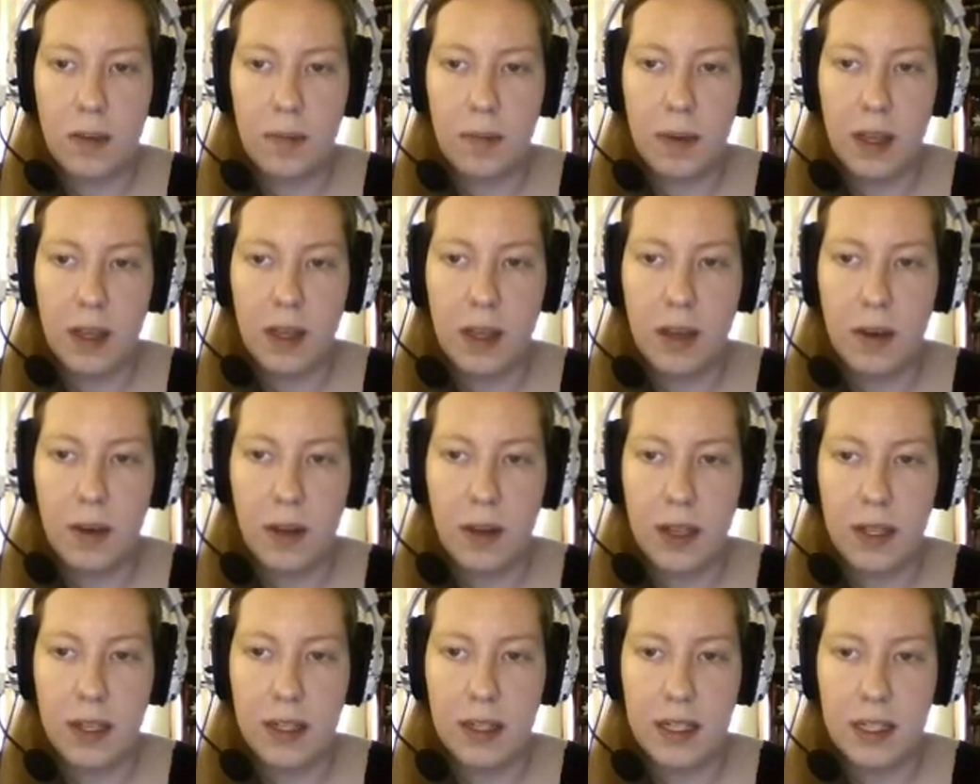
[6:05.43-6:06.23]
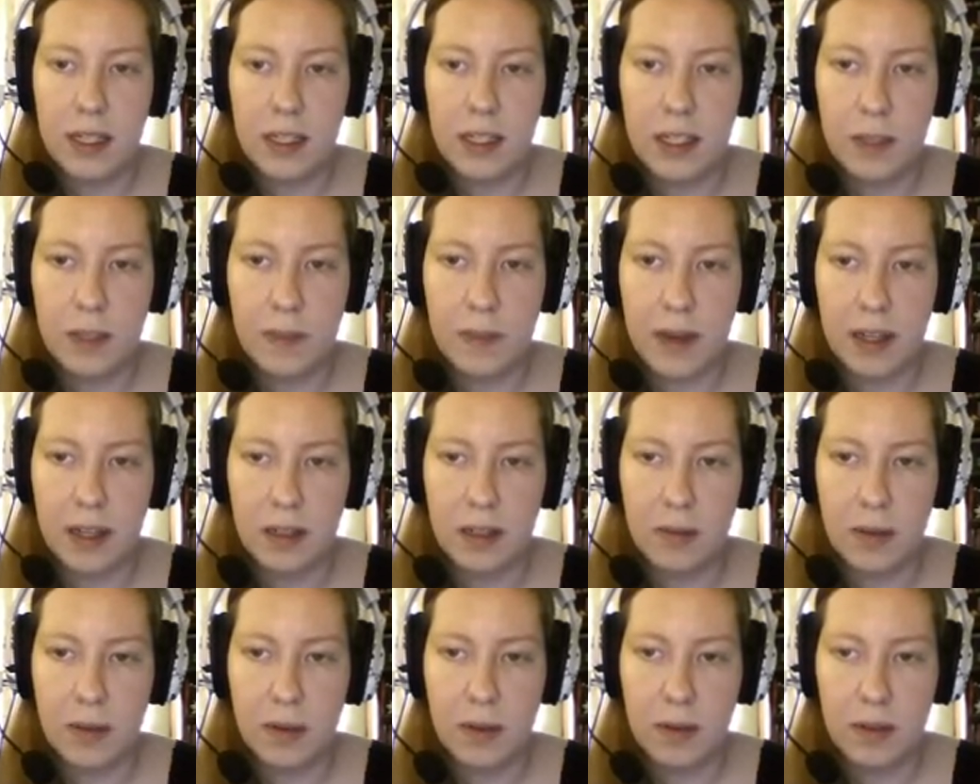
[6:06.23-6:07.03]
by going into inspect
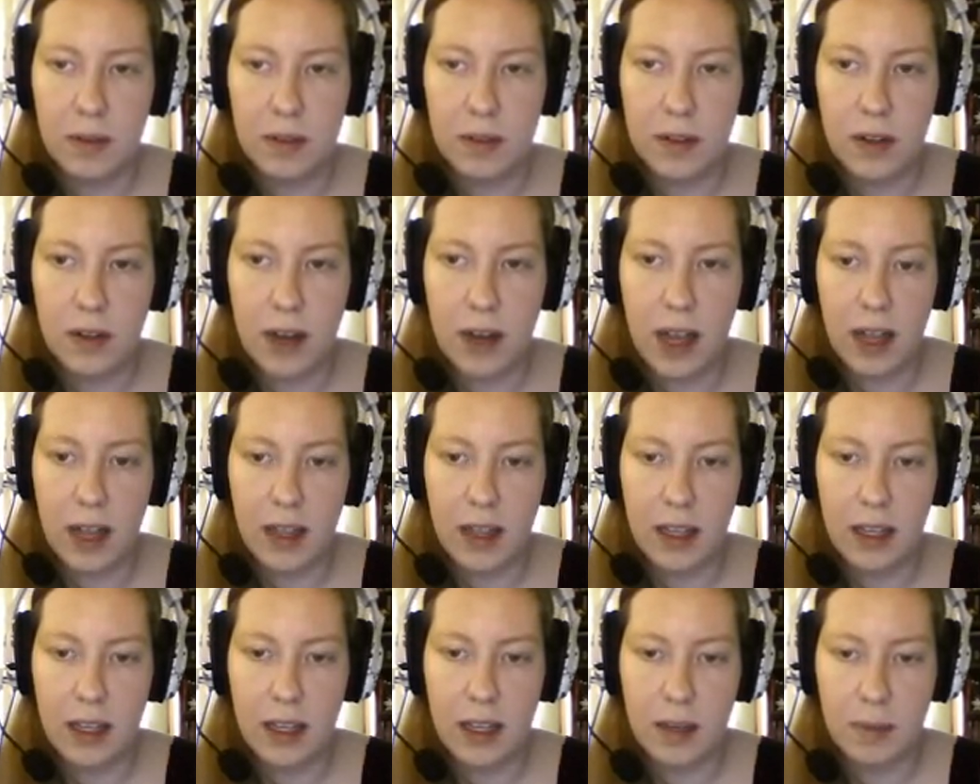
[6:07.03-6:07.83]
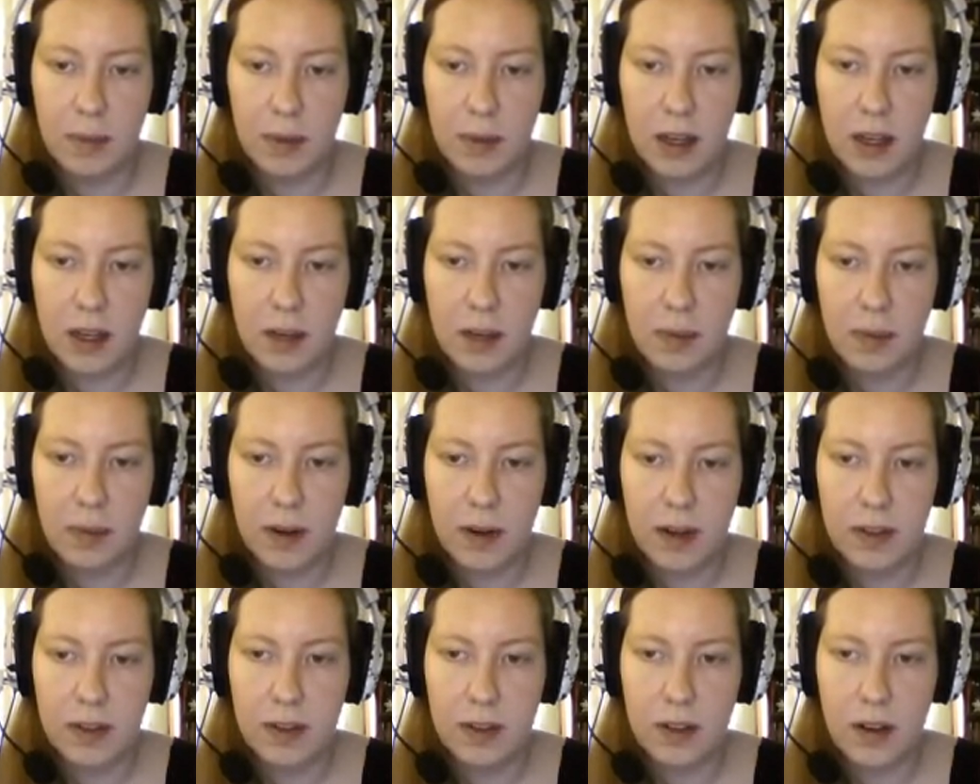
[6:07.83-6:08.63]
mode. Once you're highlighting a block,
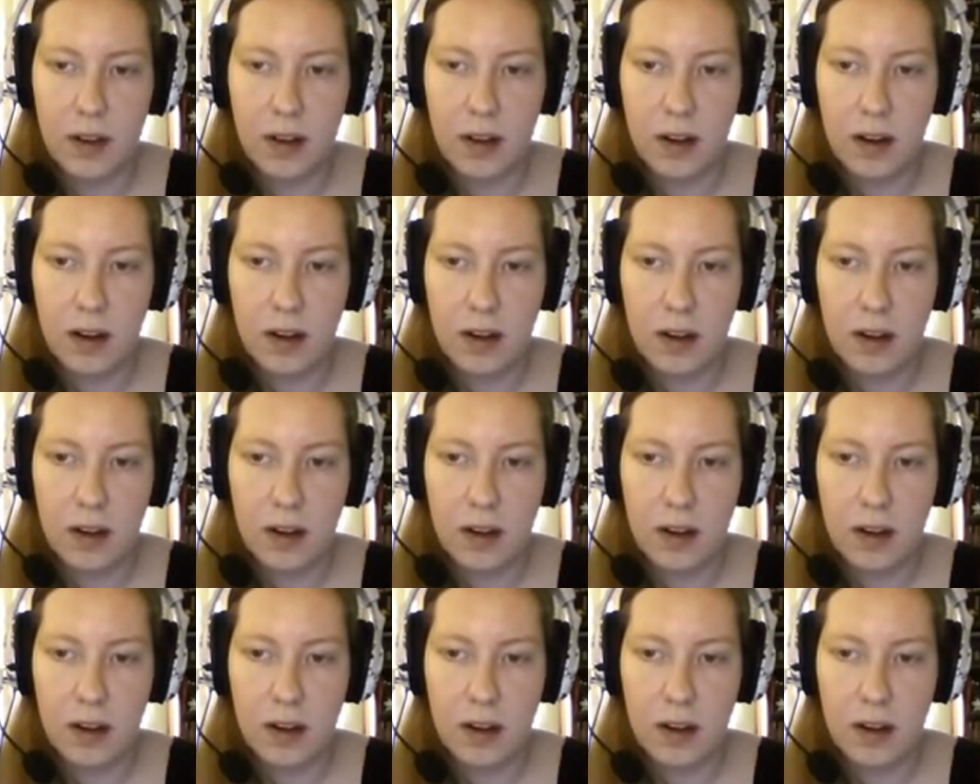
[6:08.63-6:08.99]
press R.